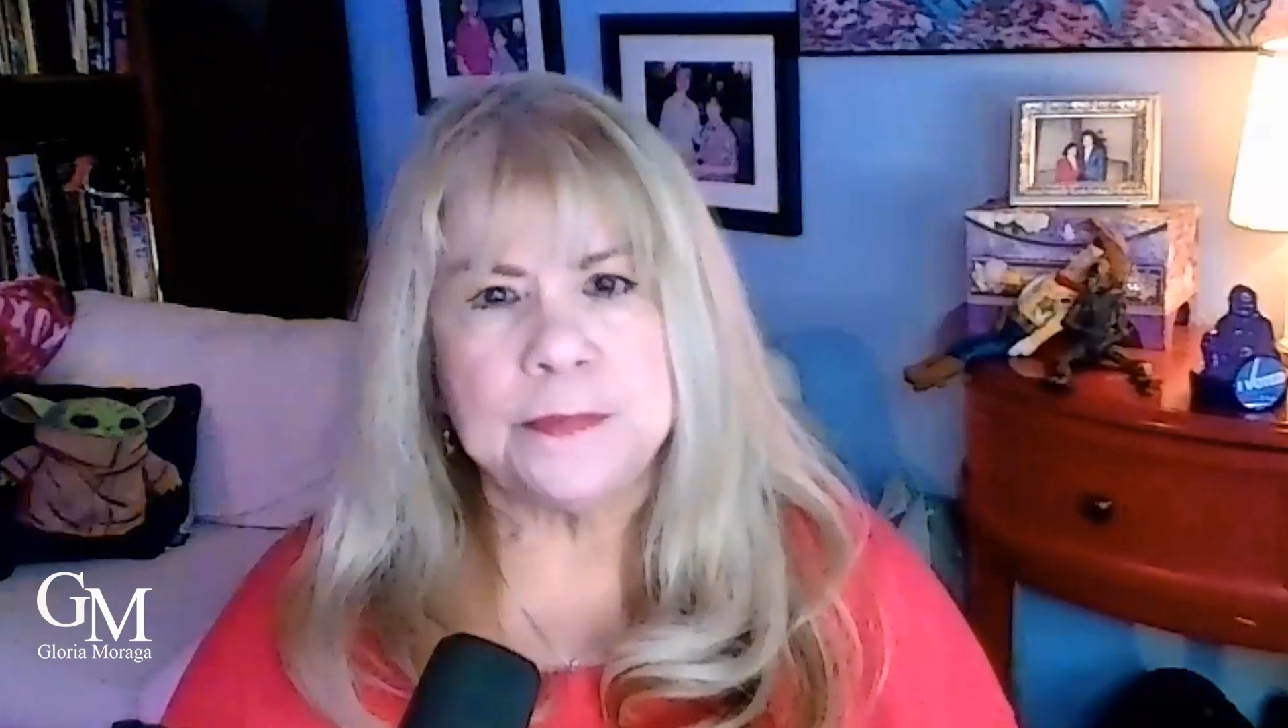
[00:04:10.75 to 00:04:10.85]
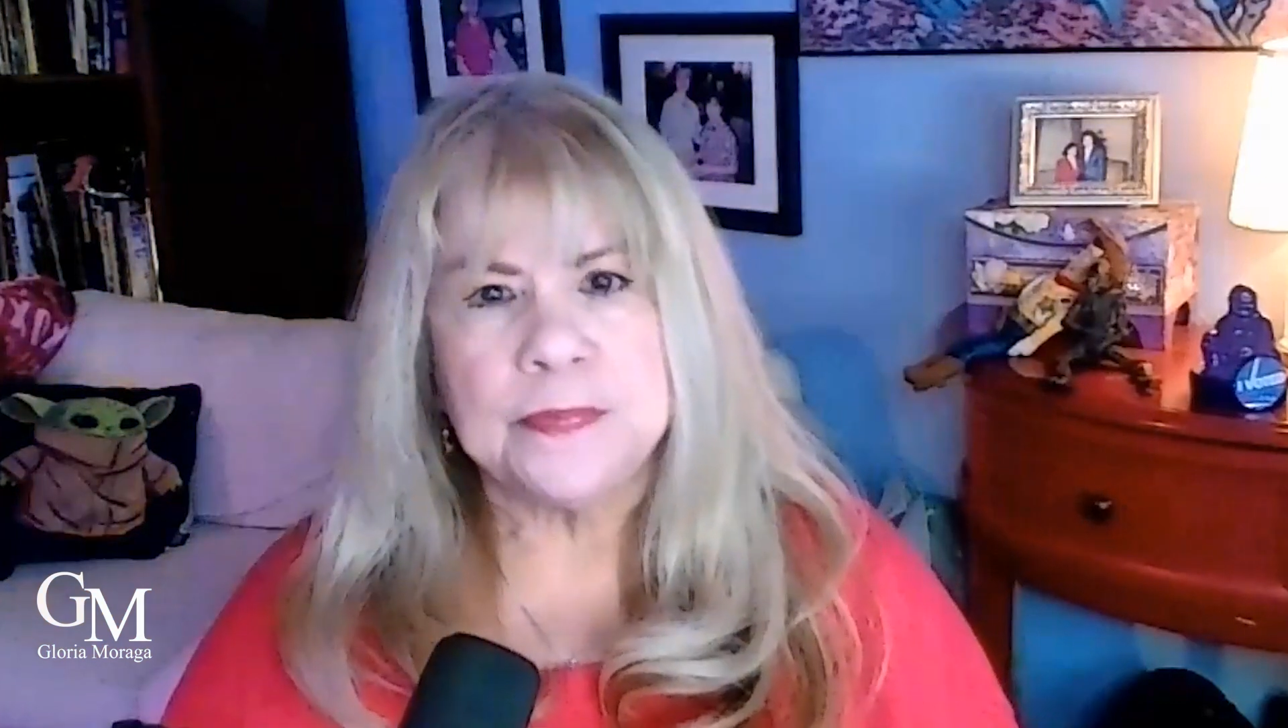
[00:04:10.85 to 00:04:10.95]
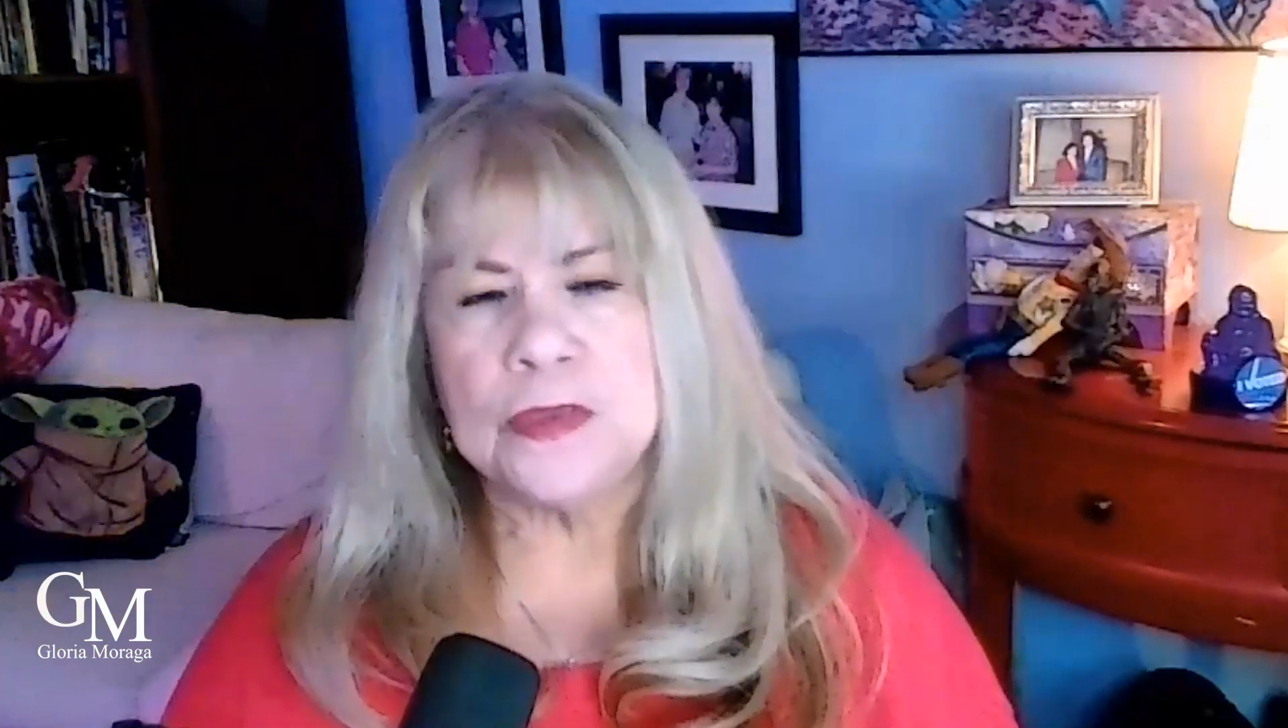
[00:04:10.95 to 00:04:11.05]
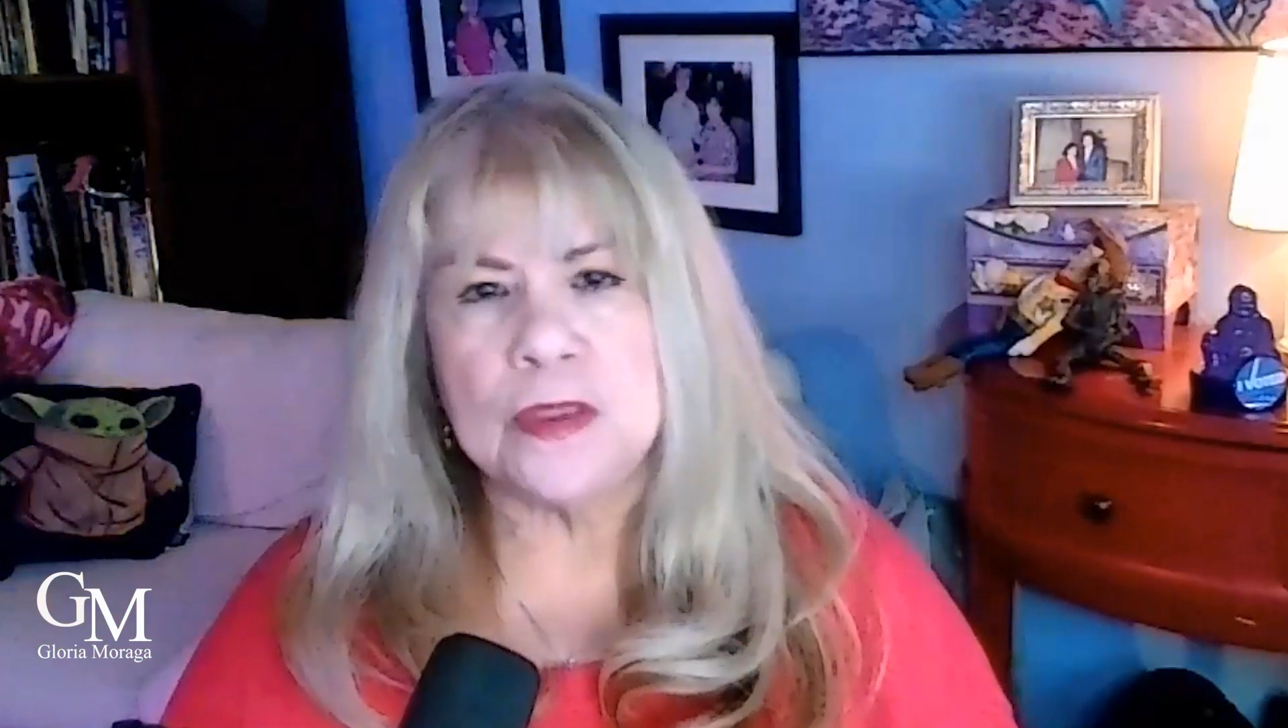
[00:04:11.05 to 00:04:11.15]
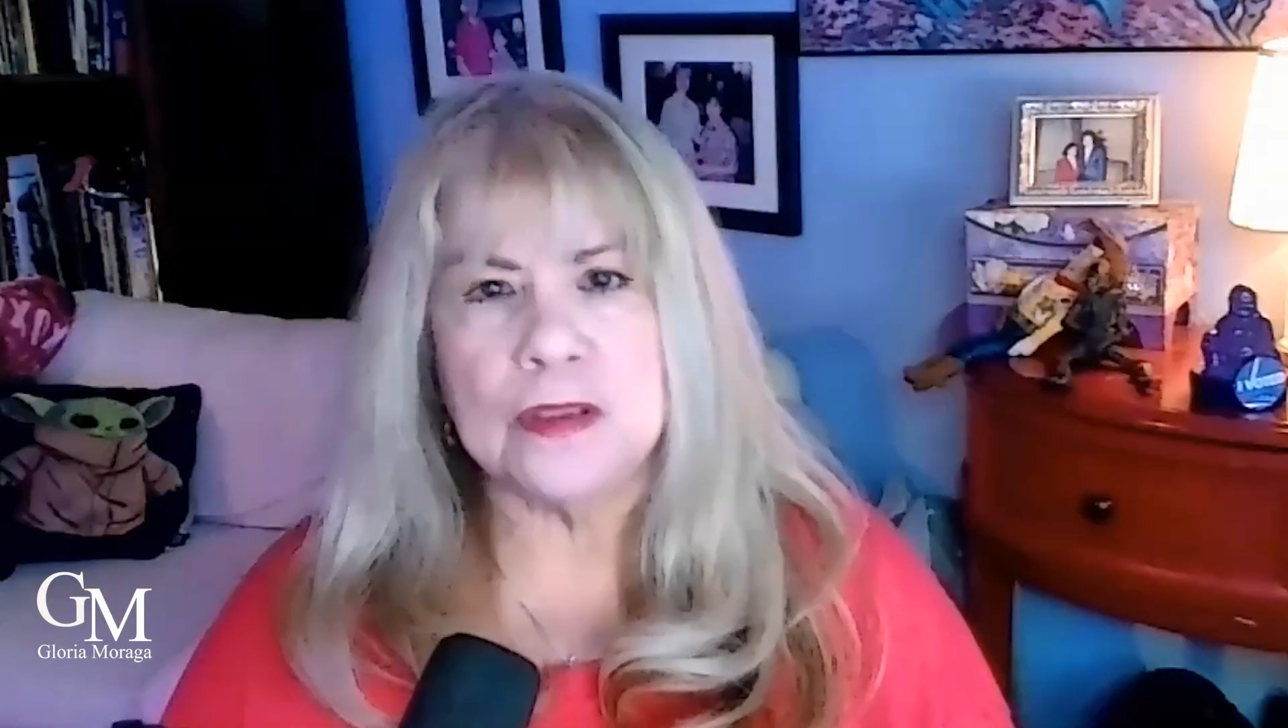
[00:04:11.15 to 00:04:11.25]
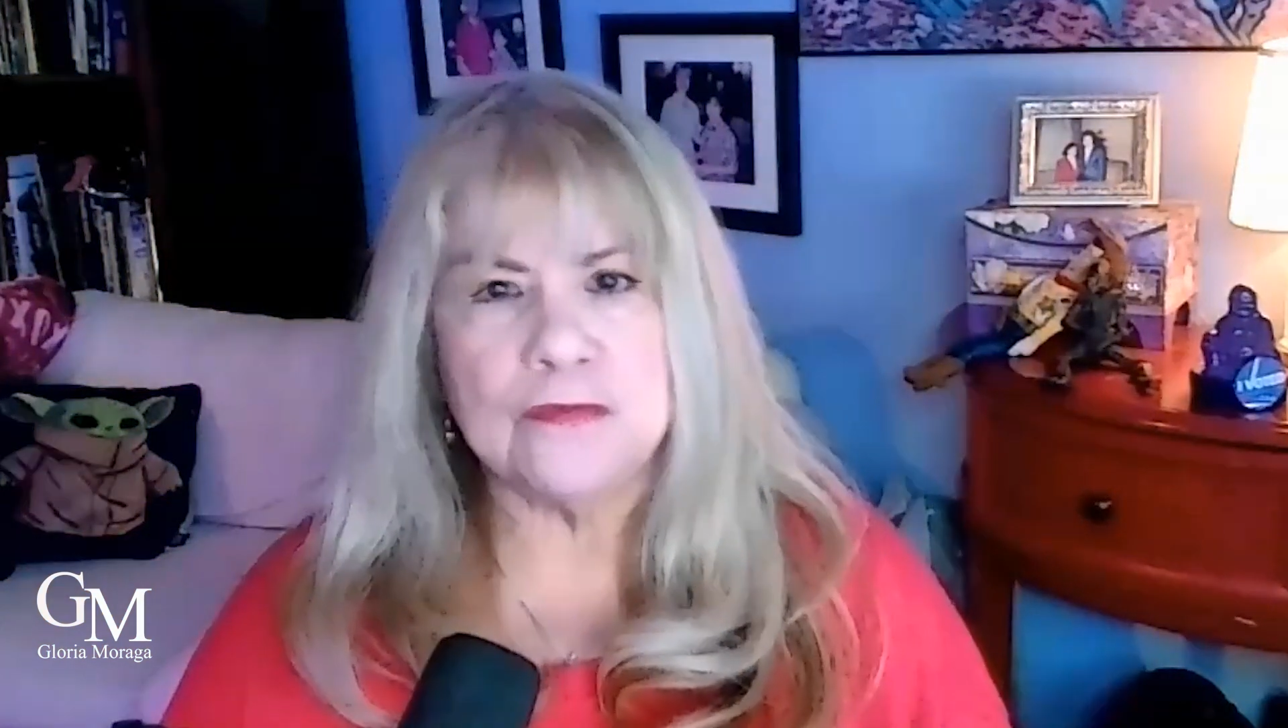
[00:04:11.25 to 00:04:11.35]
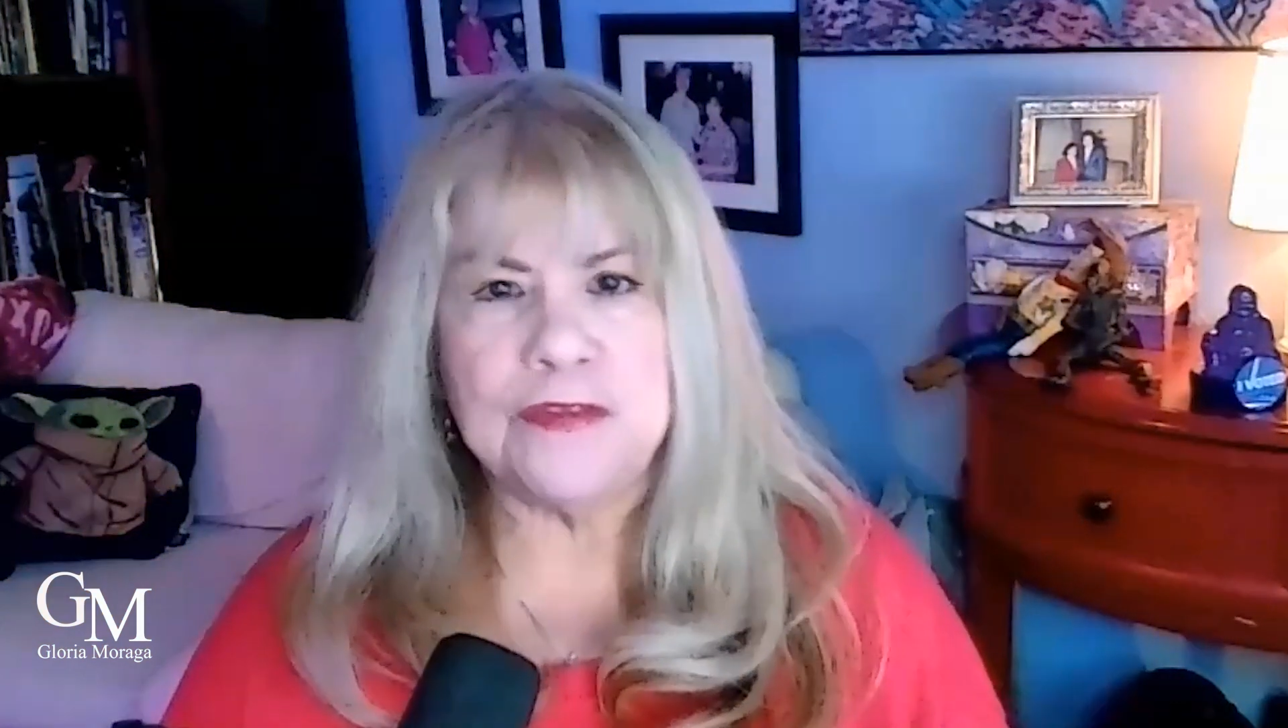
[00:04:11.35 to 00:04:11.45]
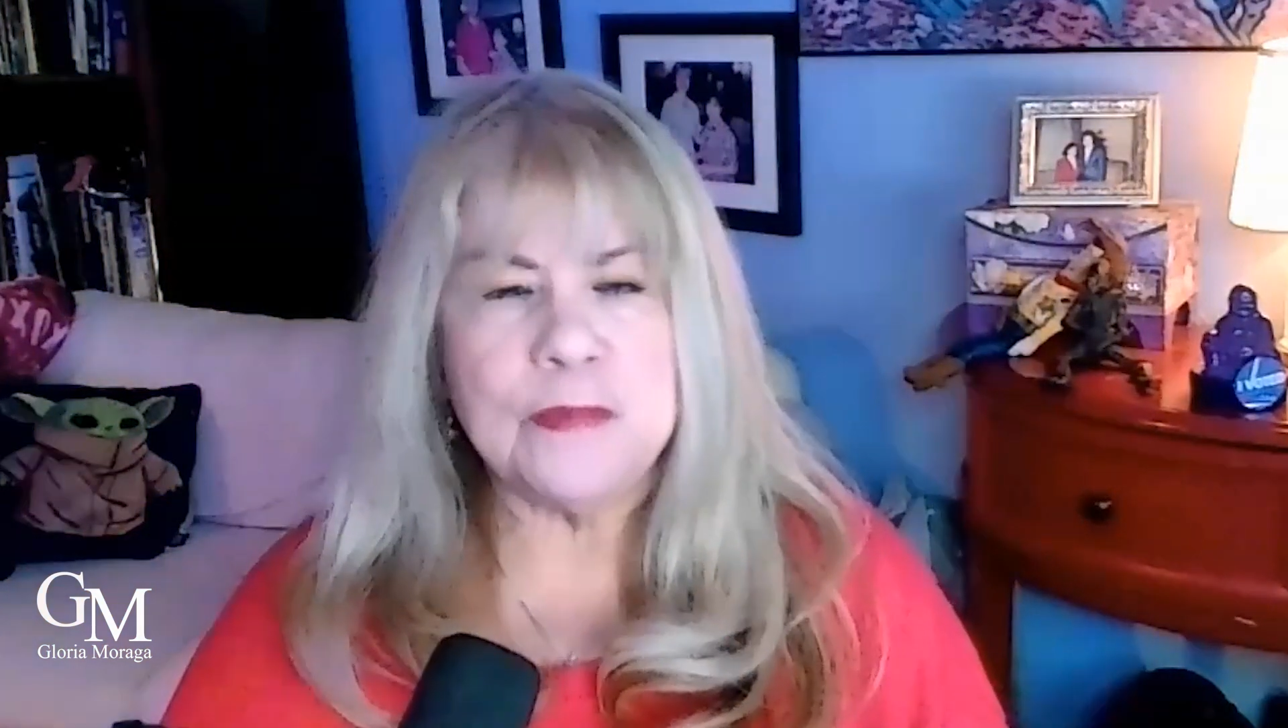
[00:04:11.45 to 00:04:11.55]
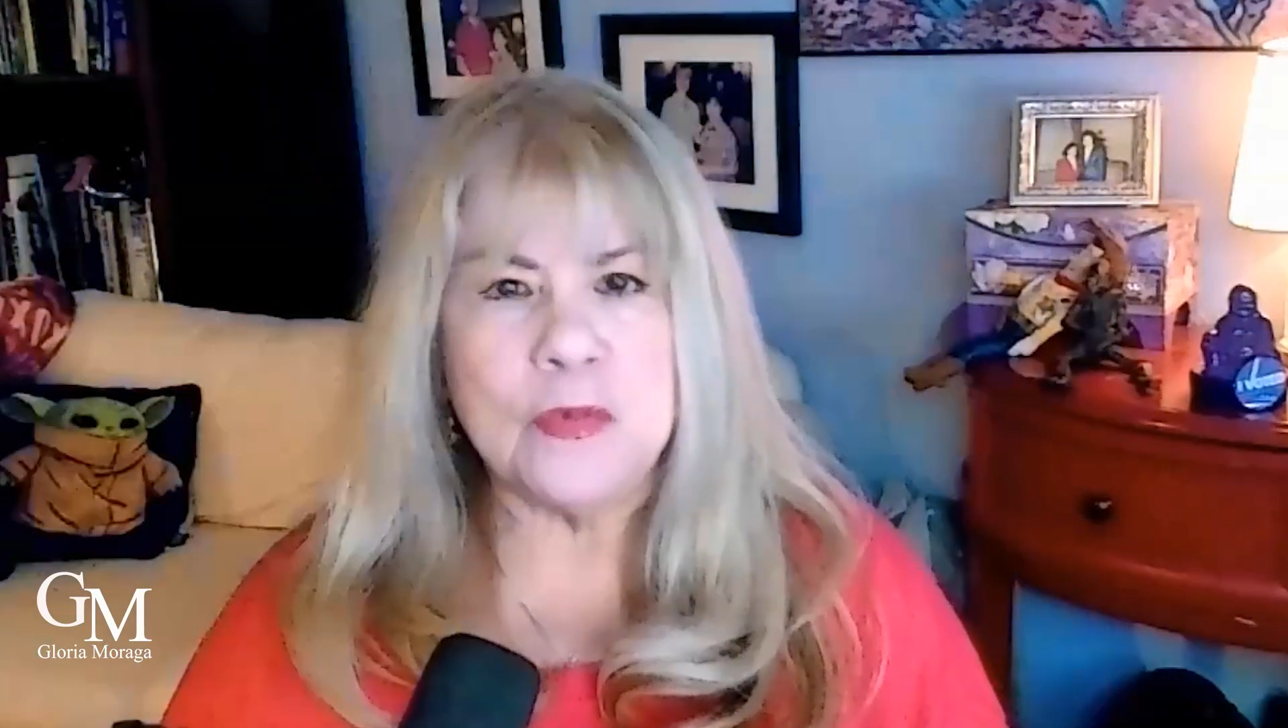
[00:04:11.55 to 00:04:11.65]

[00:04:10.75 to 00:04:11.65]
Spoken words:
FEMA